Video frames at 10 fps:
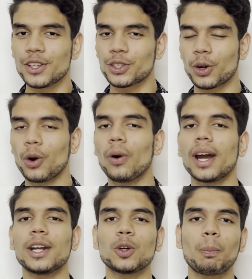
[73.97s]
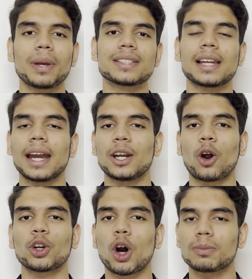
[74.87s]
So go ahead to
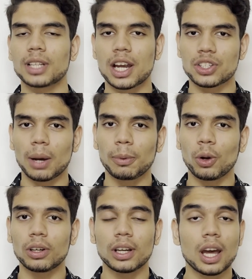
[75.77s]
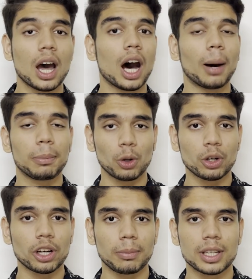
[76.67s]
pixelied.com/upload,
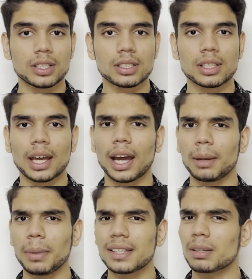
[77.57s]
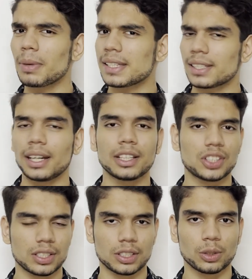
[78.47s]
upload our images and make some aesthetic
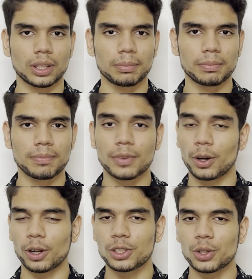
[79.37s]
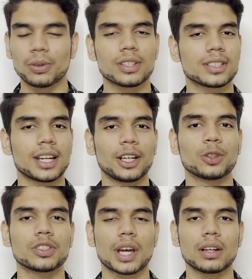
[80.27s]
changes to them. Also, stick to
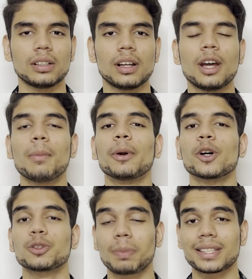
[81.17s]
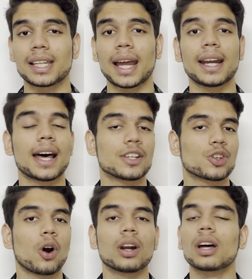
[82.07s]
the channel because Pixelied has
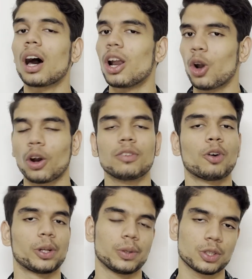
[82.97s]
got a lot for you in